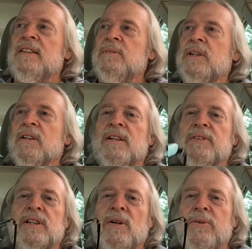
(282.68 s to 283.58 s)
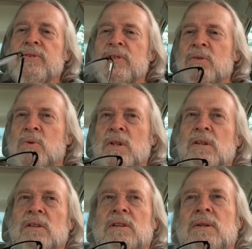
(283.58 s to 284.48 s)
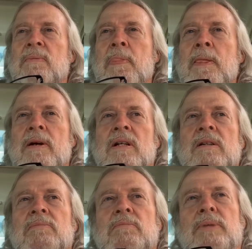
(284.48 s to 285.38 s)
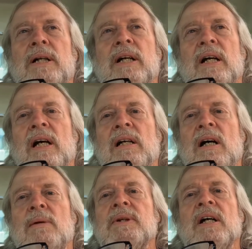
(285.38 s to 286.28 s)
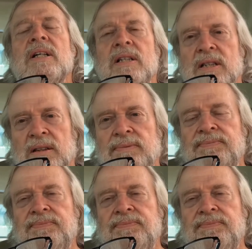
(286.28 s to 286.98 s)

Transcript: every culture in the world, but a common ideal.